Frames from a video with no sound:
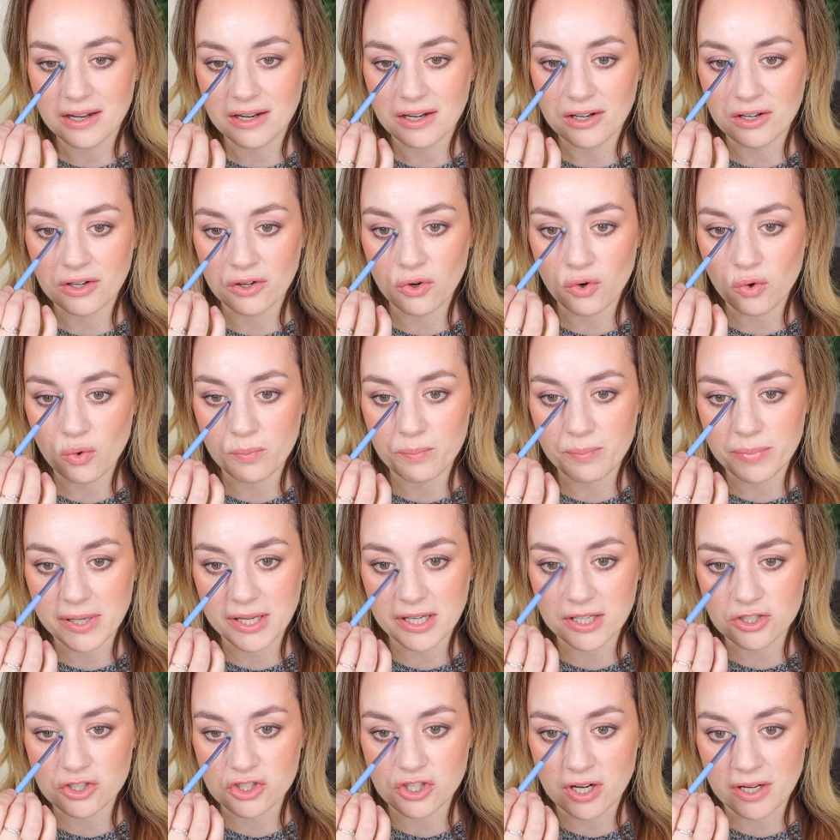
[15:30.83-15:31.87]
No
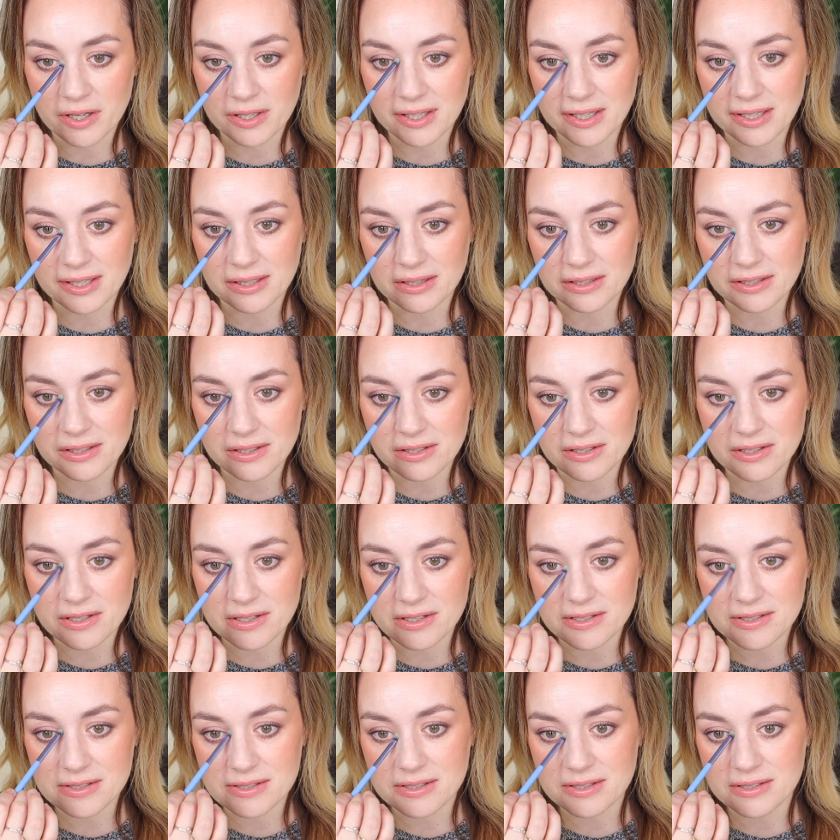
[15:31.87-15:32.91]
big chunky
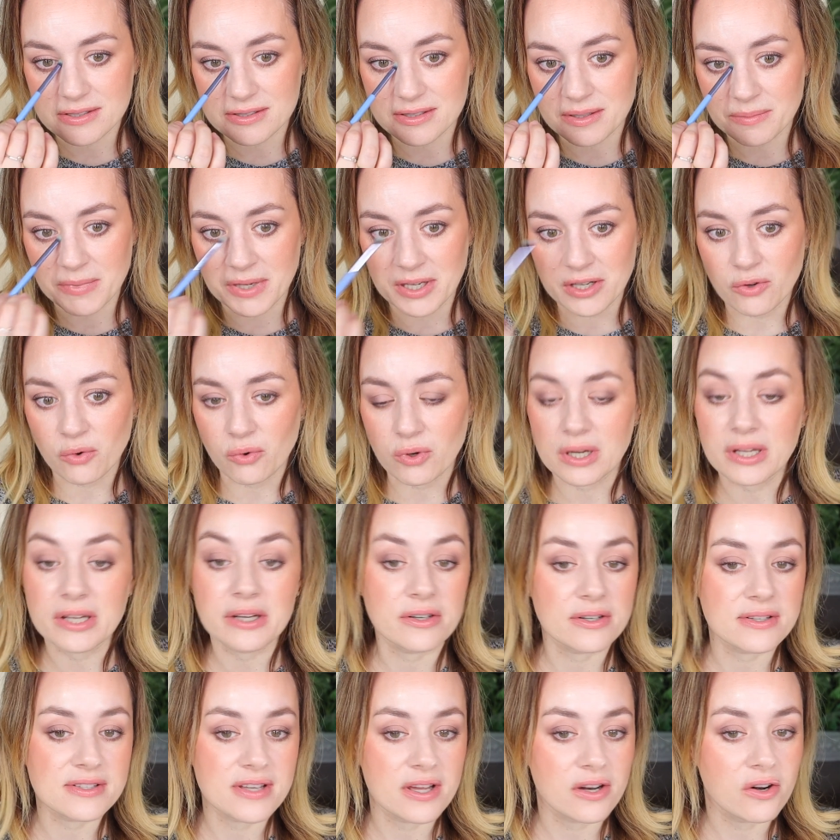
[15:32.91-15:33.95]
glitters. I mean, no
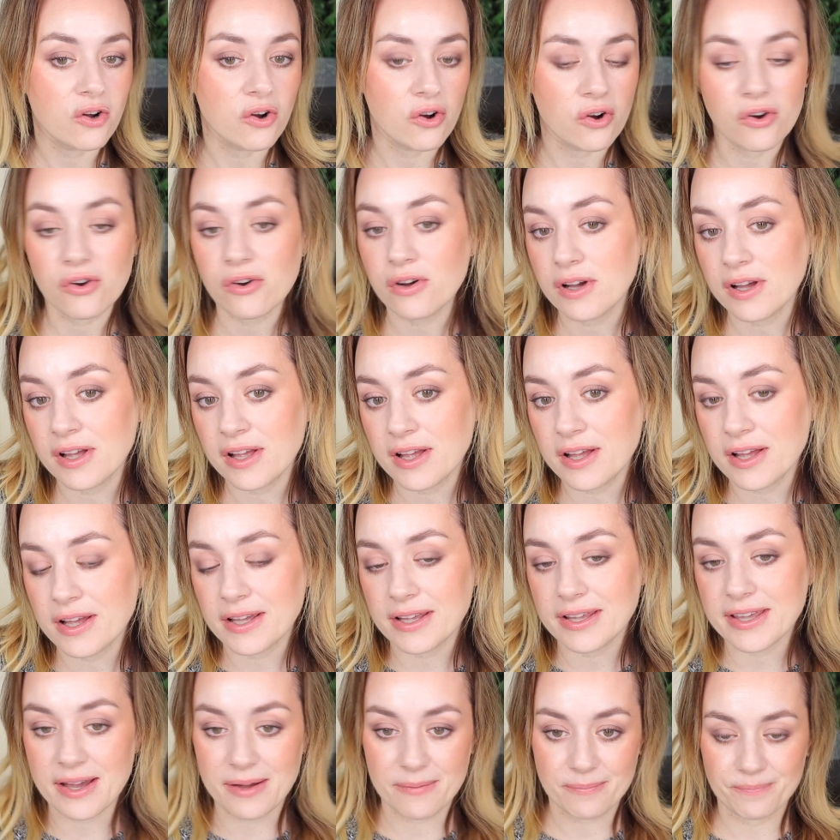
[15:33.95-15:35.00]
glitters at all.
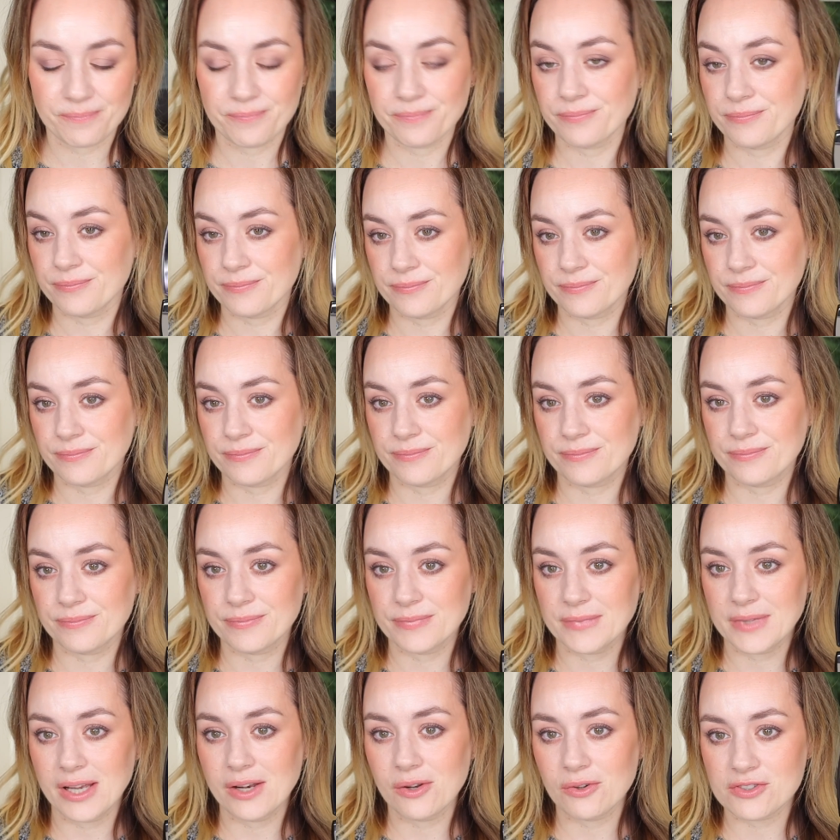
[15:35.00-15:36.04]
Yeah,
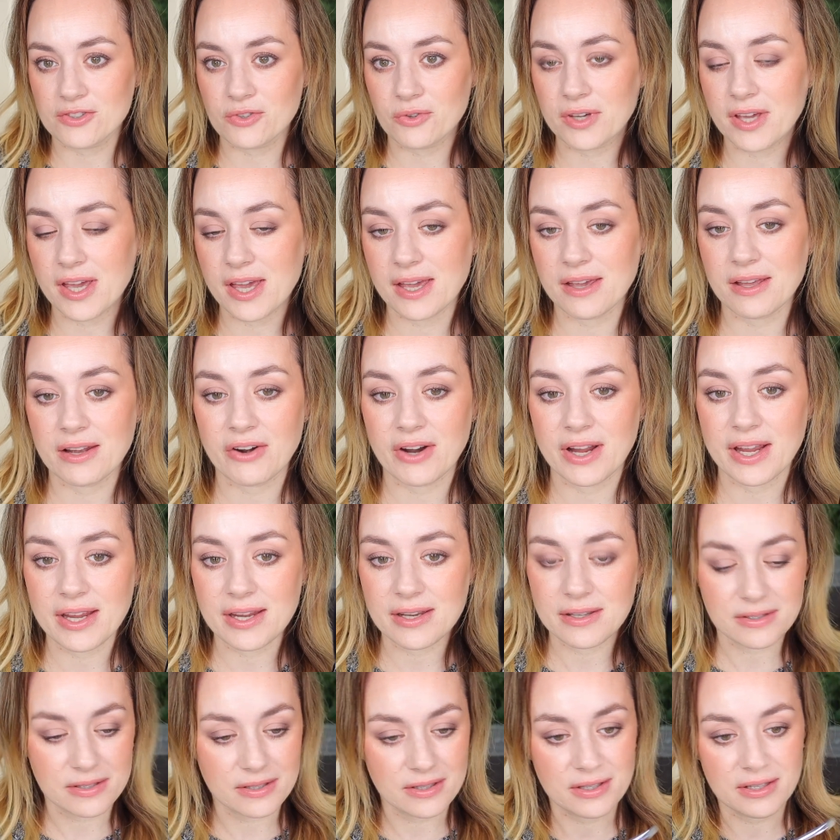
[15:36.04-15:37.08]
it looks okay,
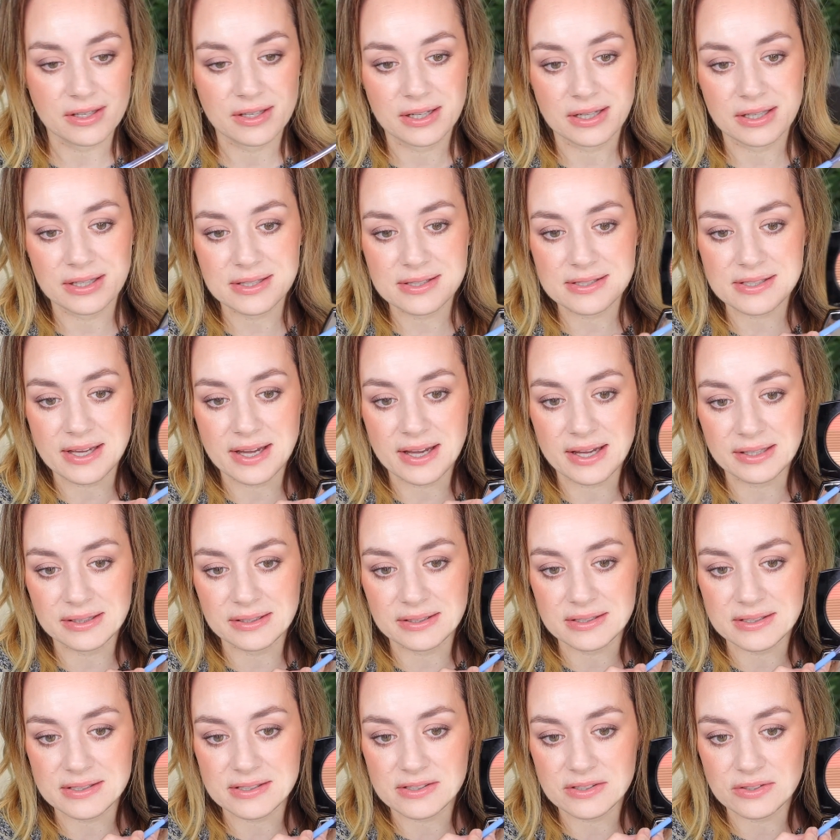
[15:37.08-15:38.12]
right? Let's add
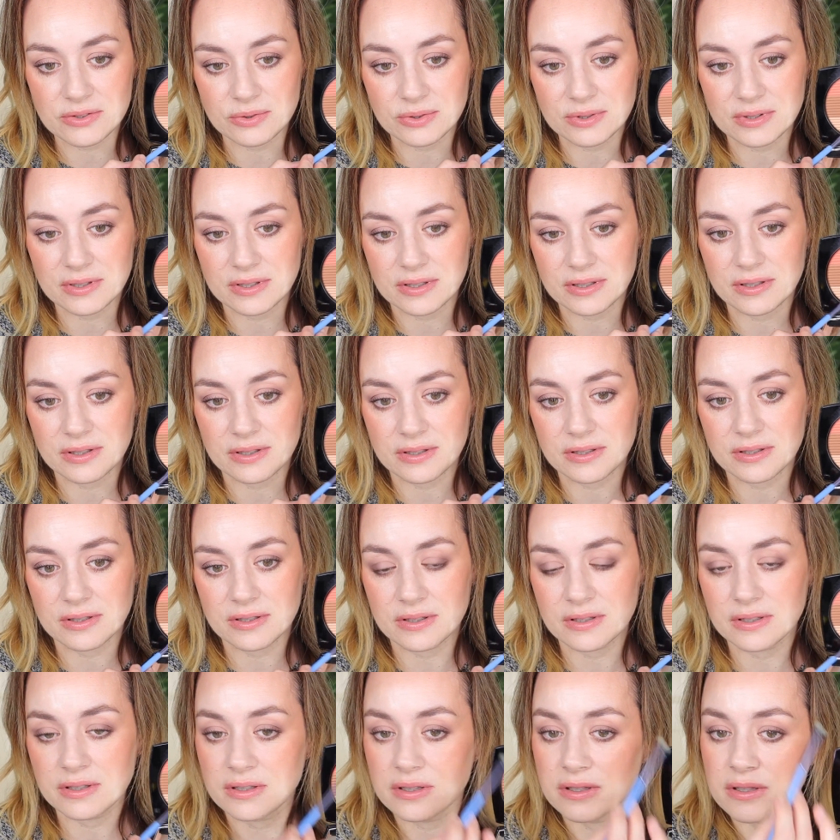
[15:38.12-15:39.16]
this to the
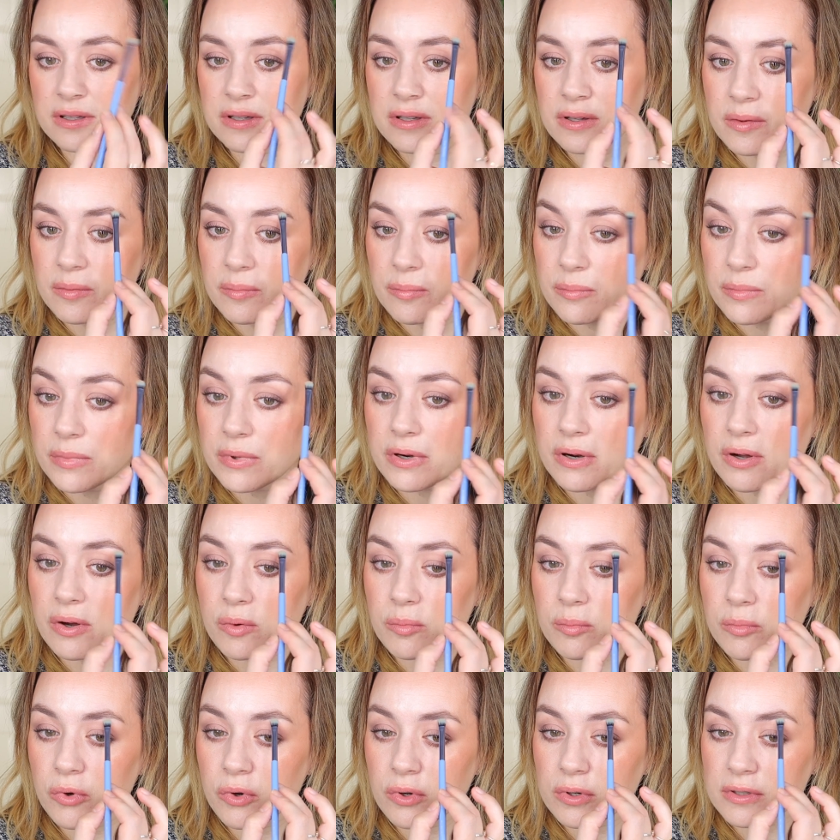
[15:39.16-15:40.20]
brow
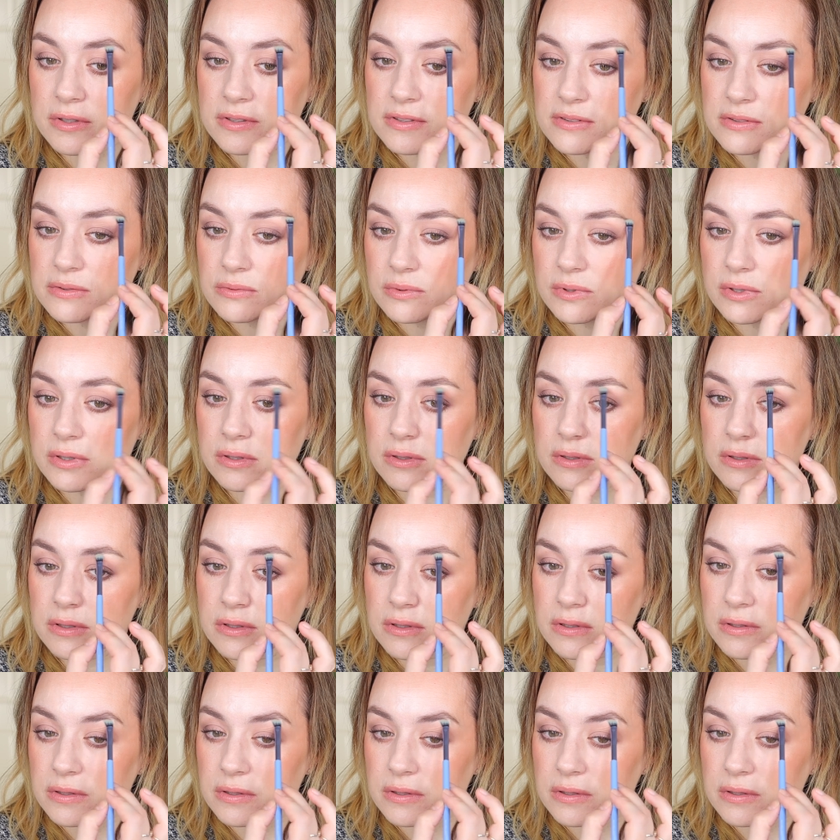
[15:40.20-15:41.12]
bone as well.